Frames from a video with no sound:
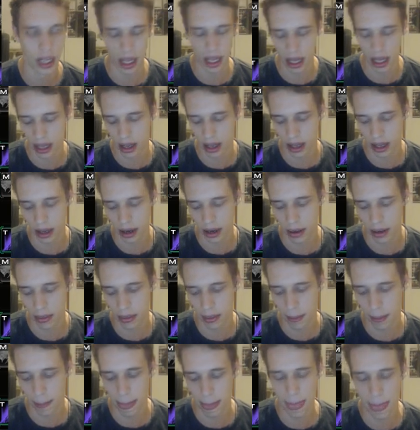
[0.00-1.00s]

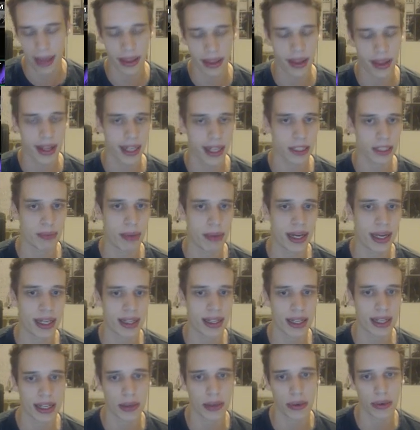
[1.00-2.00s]
And the next big
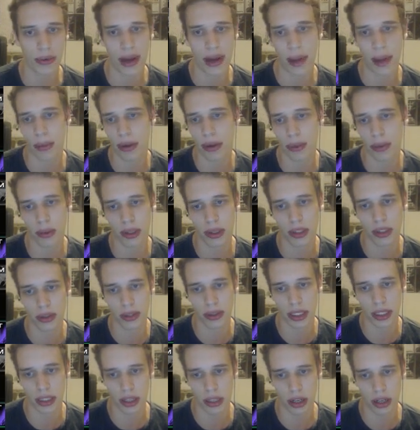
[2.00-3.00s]
thing will happen once
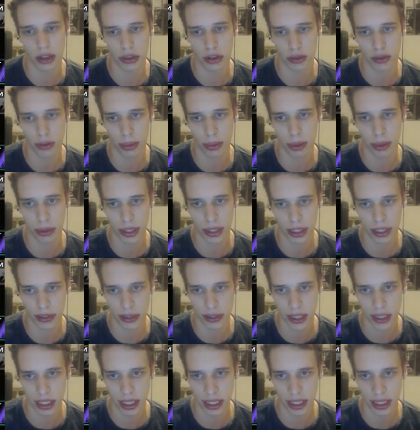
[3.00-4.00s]
we start our robotics
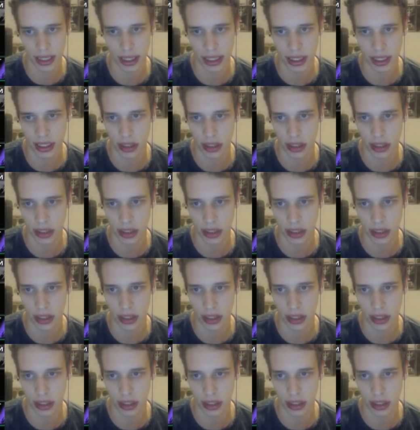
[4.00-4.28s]
facility.